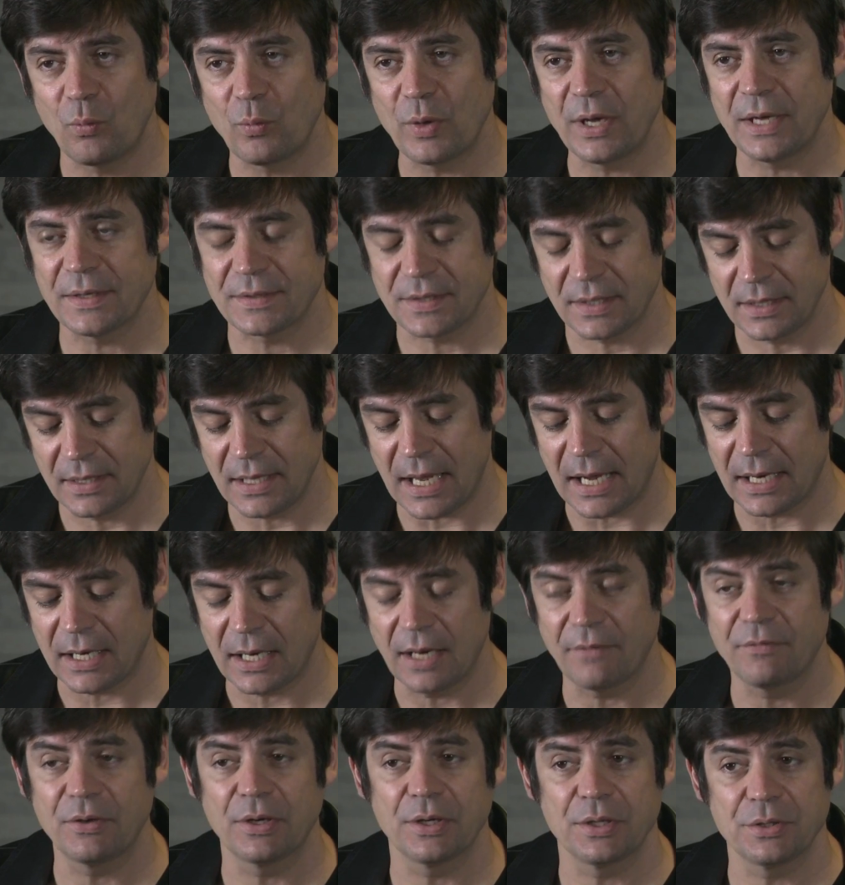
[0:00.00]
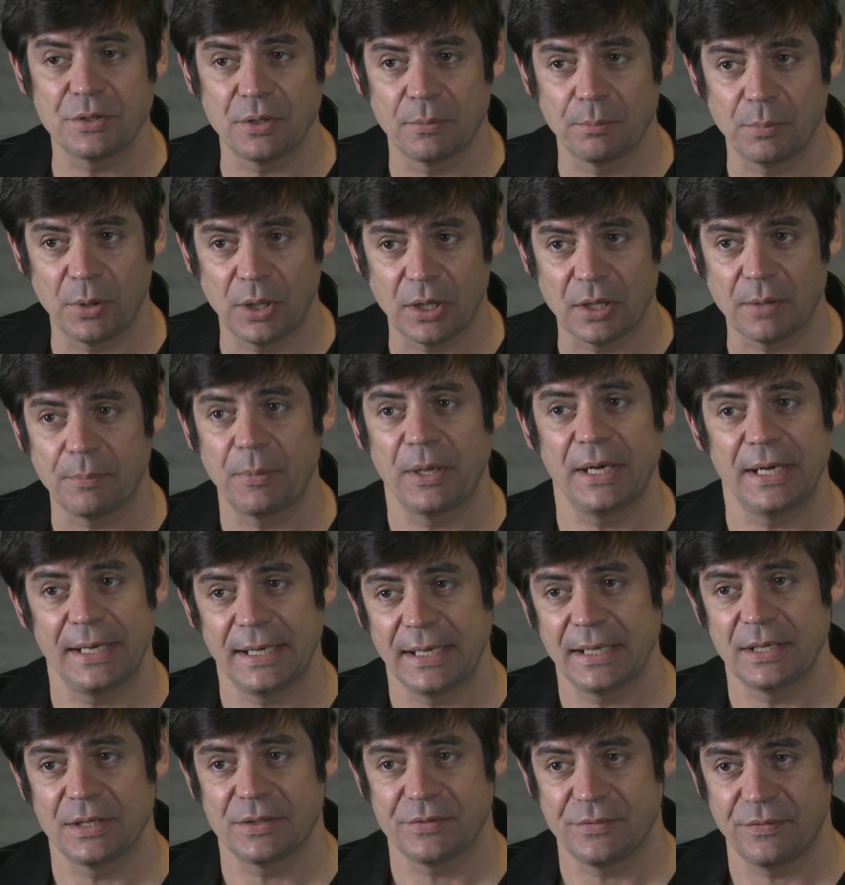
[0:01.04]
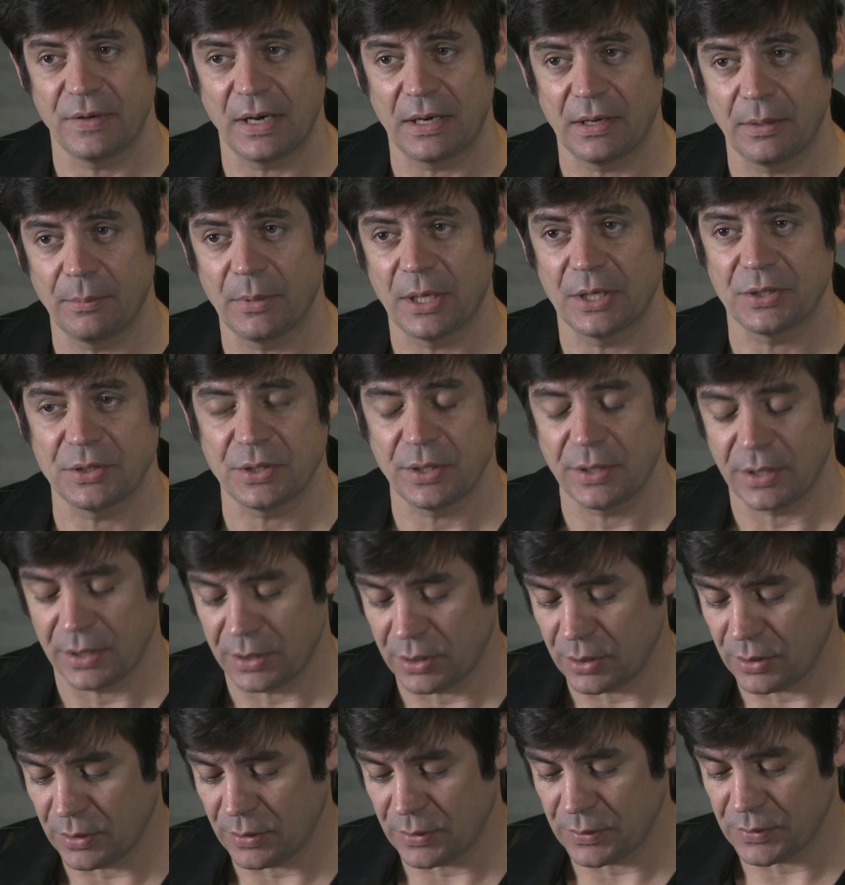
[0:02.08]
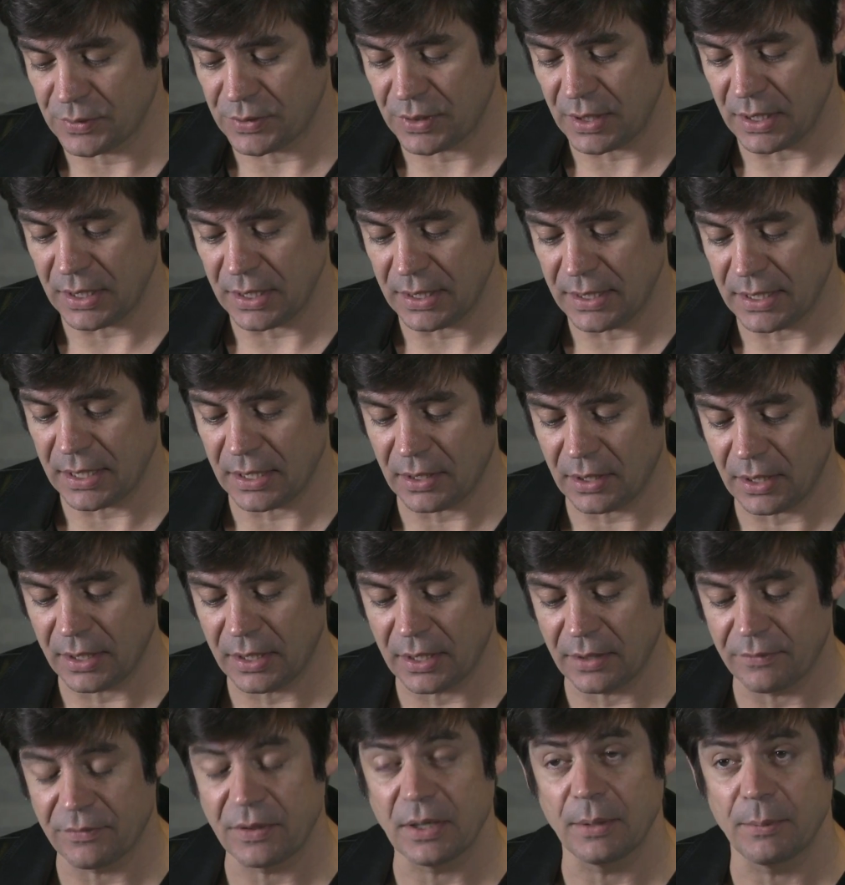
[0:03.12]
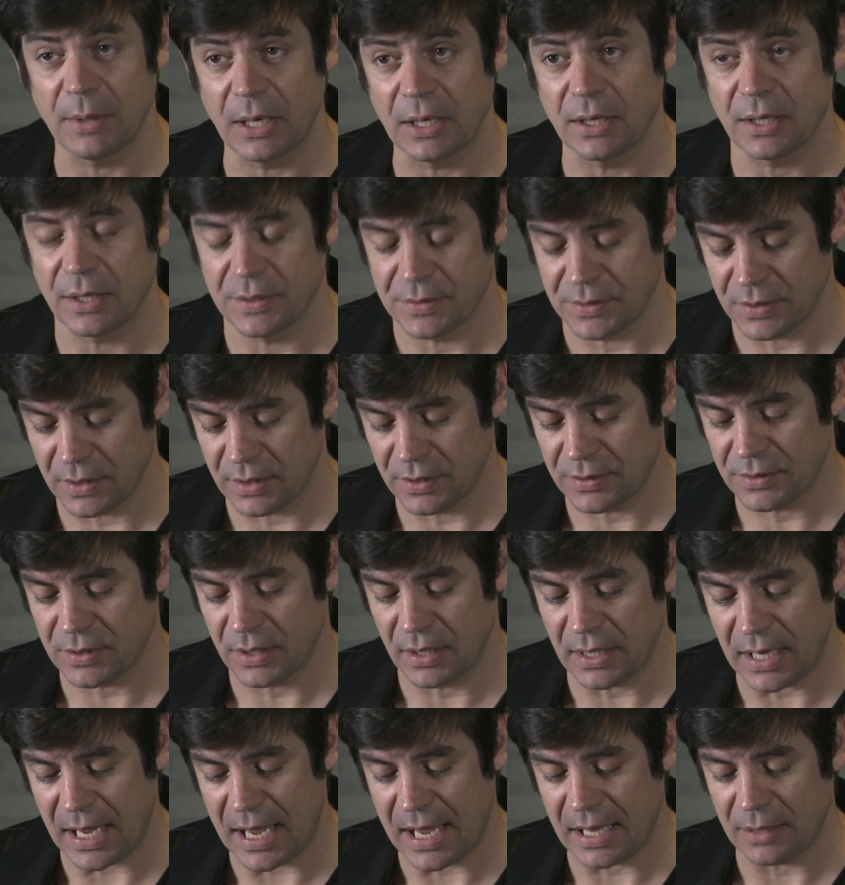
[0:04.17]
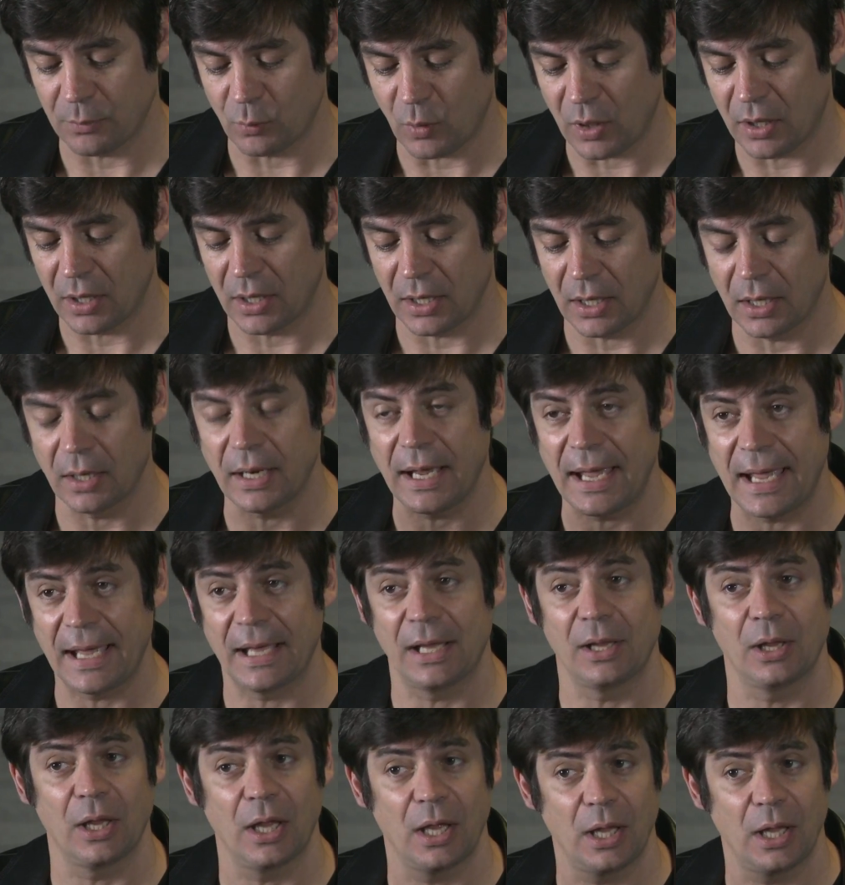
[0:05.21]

it's not covered in your book, but it is very much in the news the killing of the American citizen Anwar al